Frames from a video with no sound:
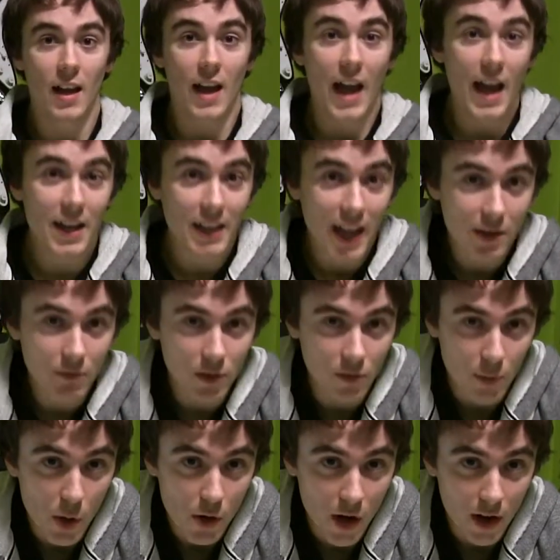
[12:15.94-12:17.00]
And Anvil of
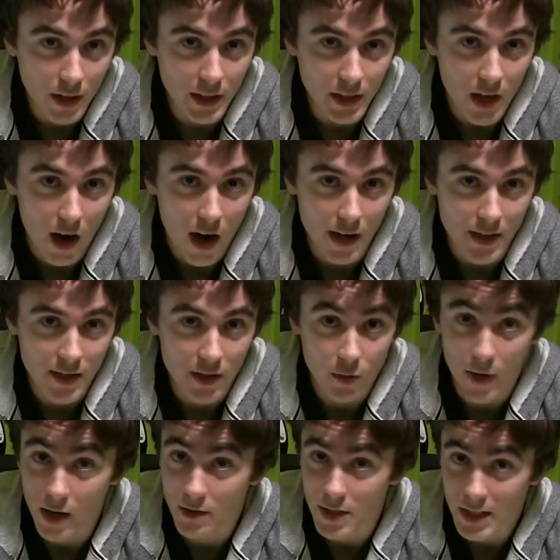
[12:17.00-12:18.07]
Bogarden costs
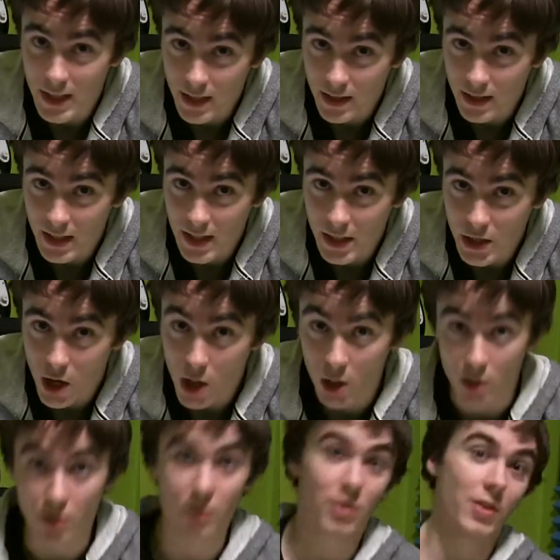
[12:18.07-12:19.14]
around
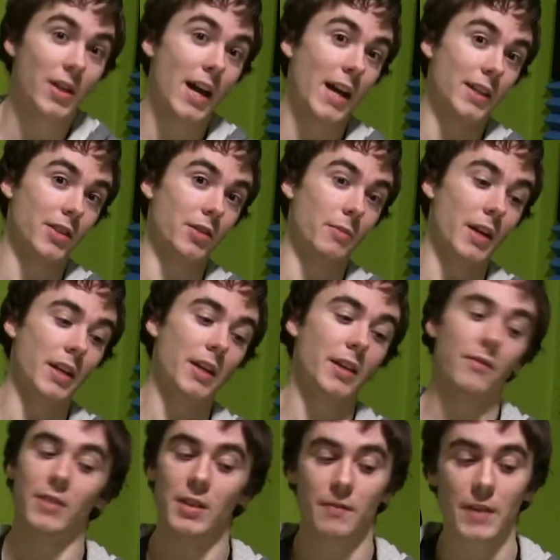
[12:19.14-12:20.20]
$16 as of making
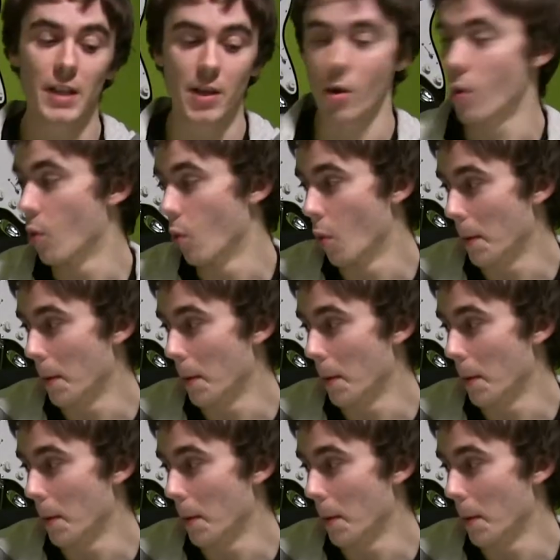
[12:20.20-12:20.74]
of this video.